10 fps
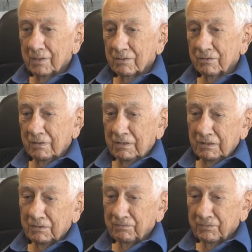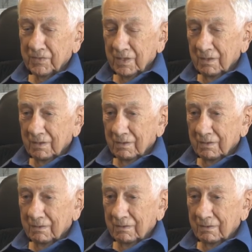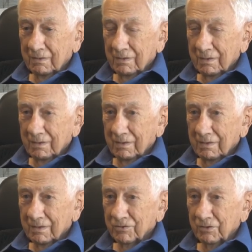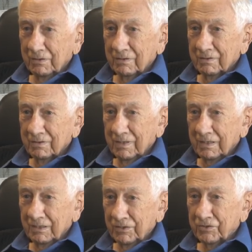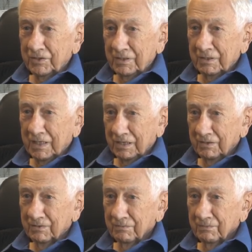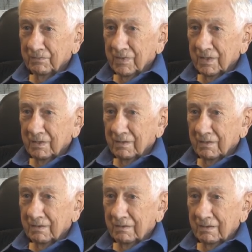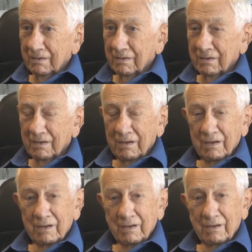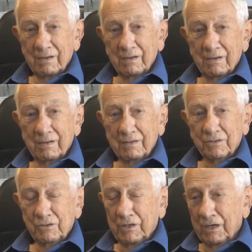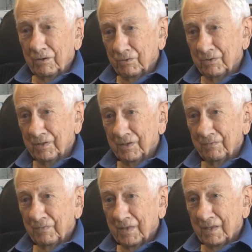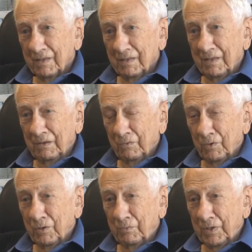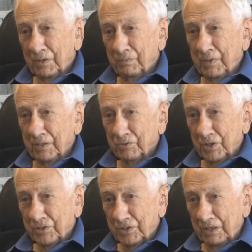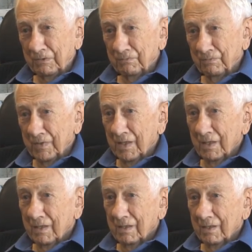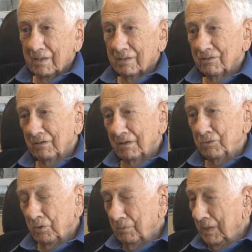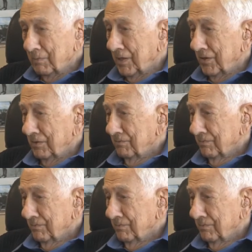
So I did. All right. So I, I got the letter, all right. And so now they wanted me to be a trustee. So I told my mother.